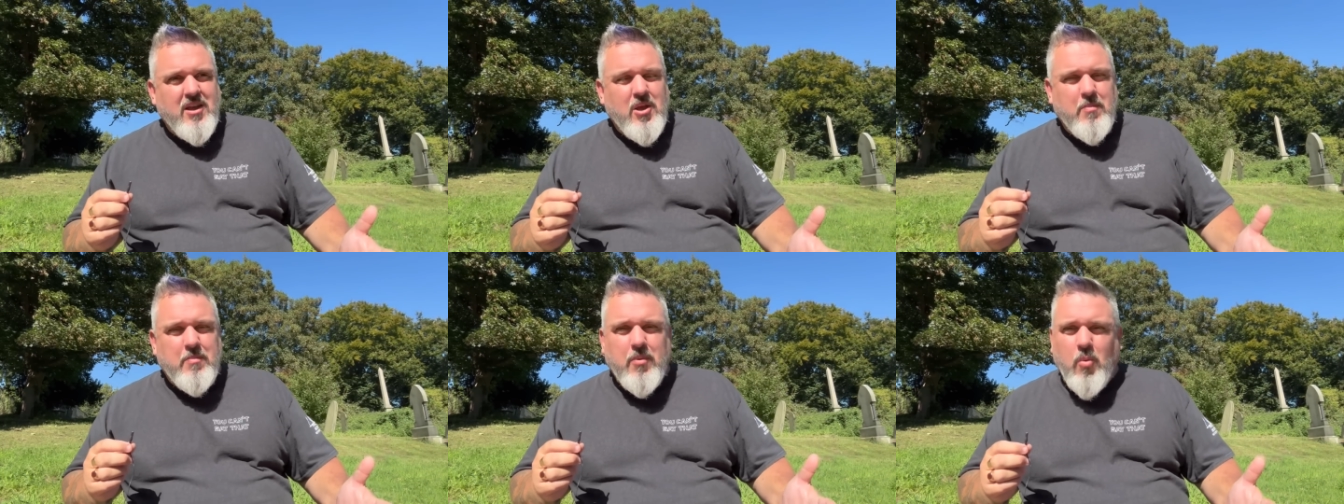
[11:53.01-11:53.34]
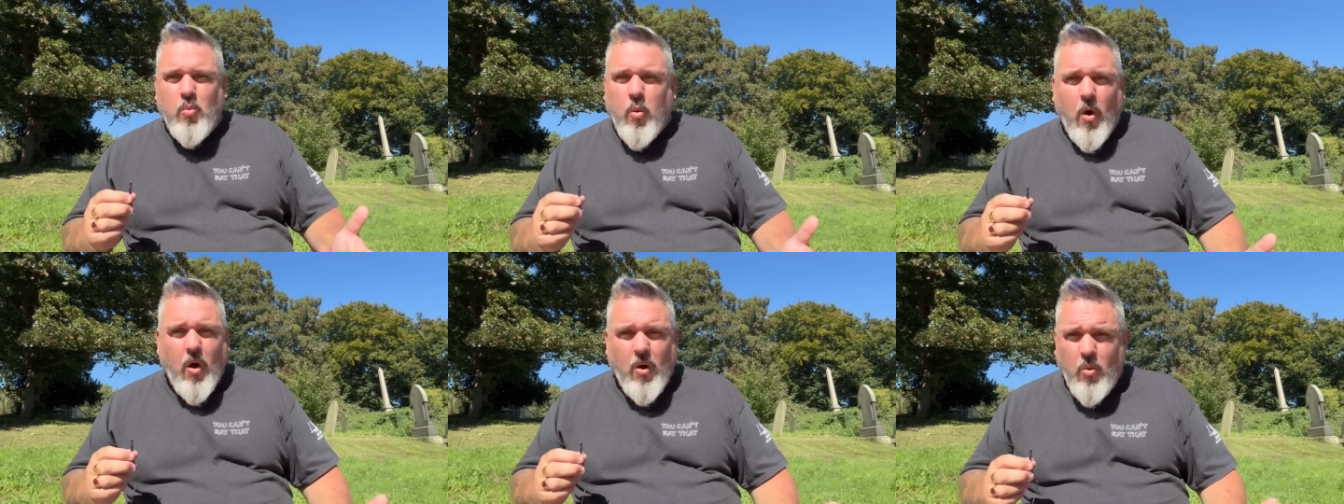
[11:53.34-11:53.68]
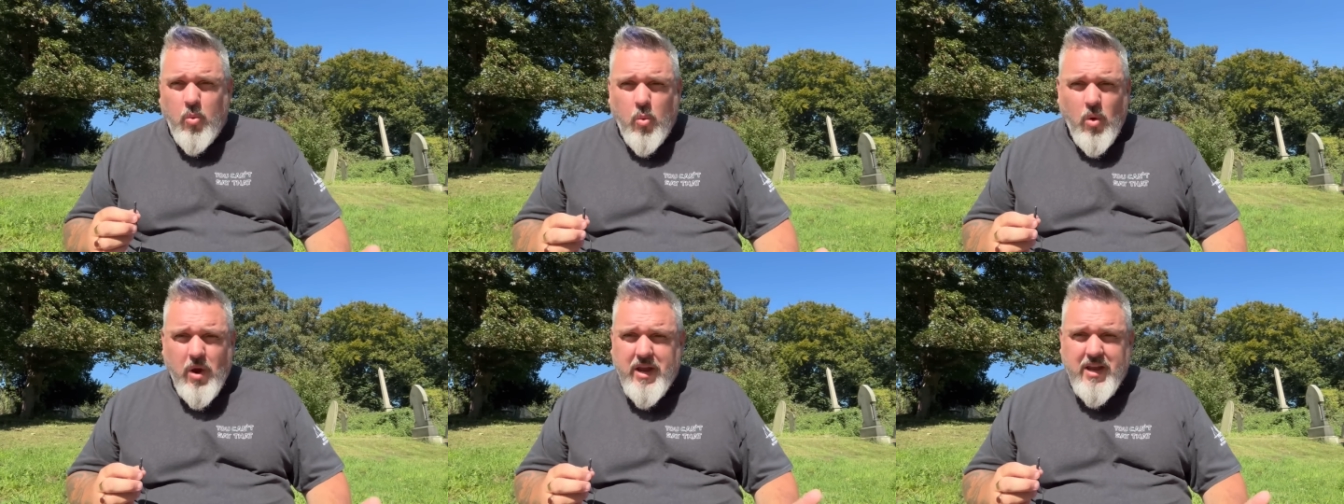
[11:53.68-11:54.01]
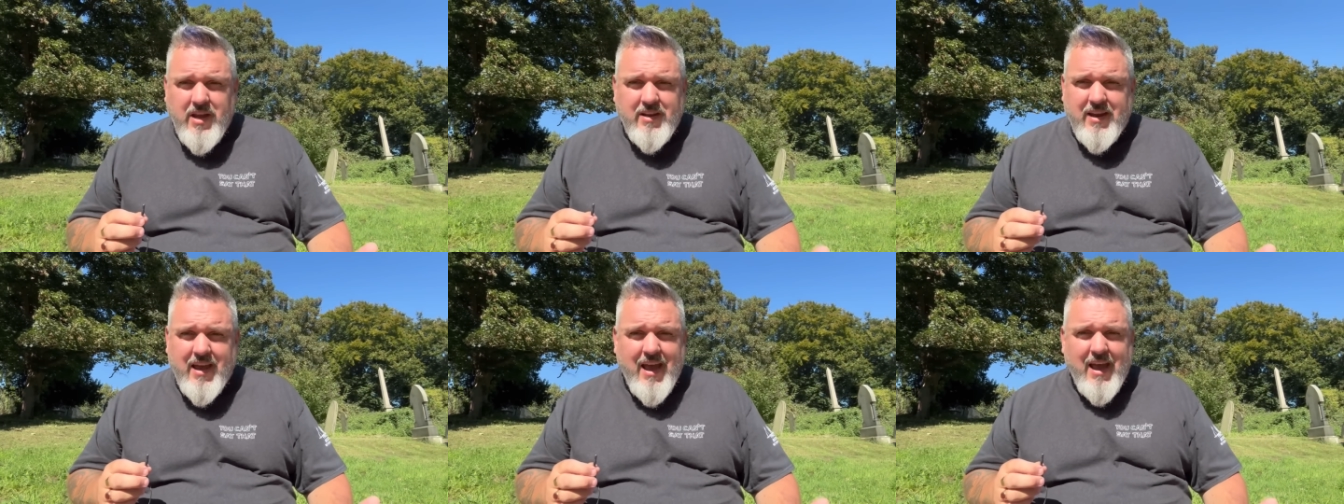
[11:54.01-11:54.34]
But what a
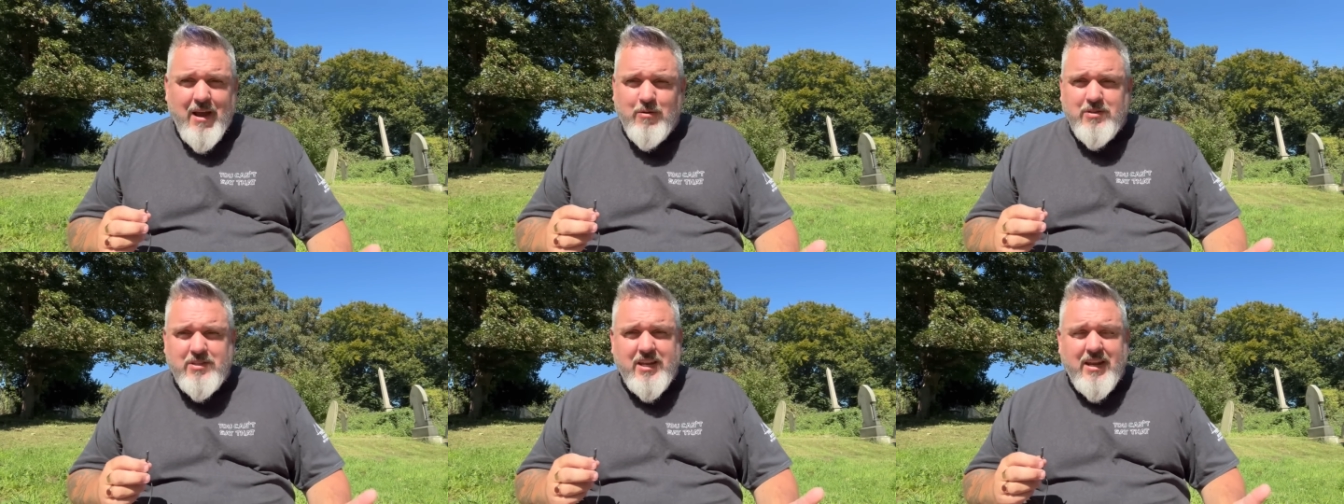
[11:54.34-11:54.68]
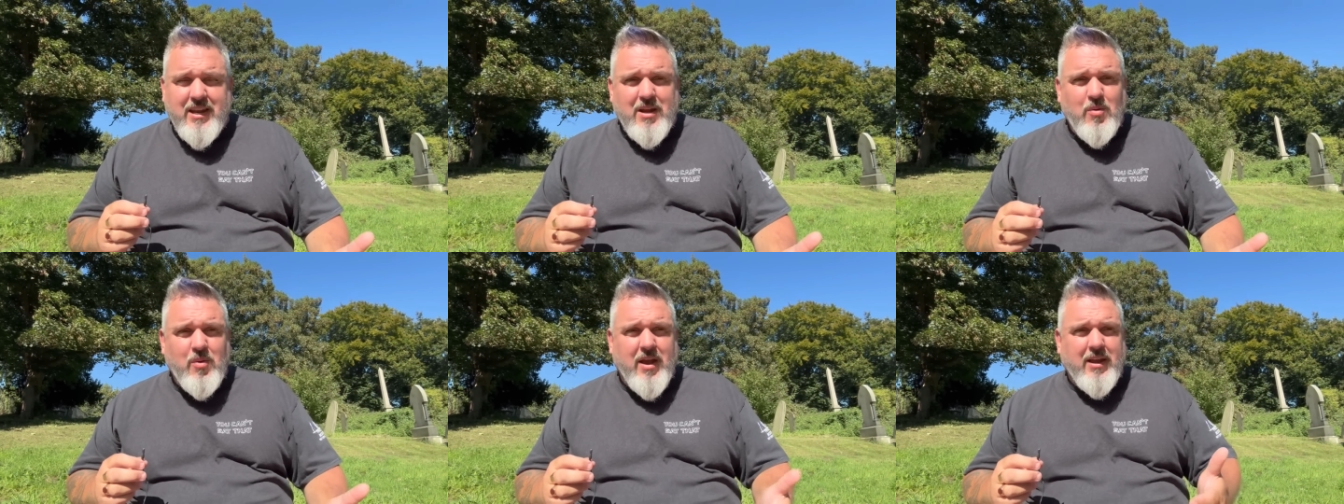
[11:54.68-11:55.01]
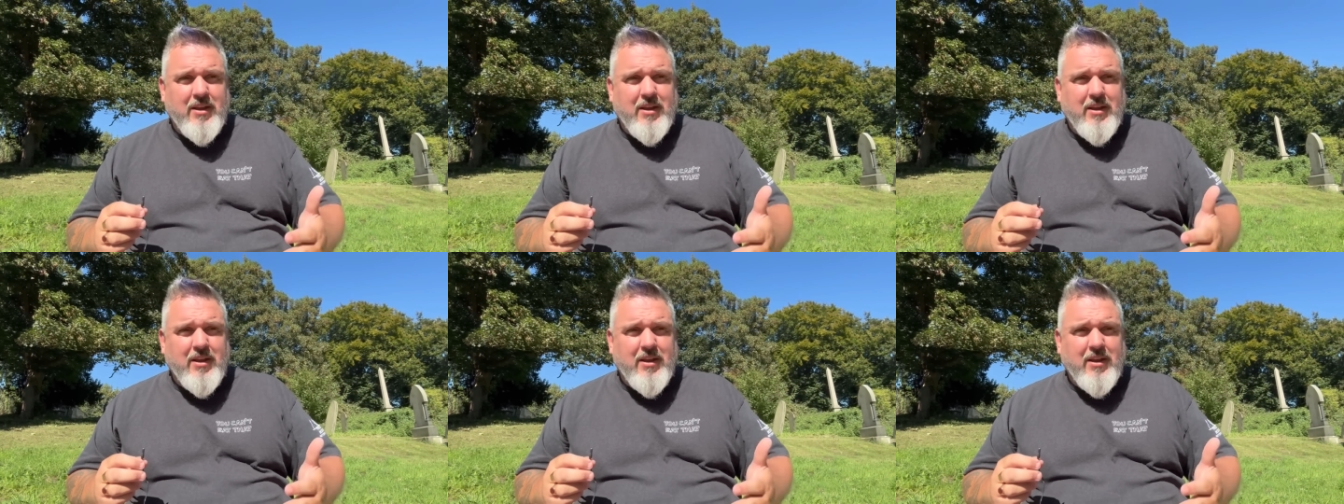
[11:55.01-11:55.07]
weird house anyway.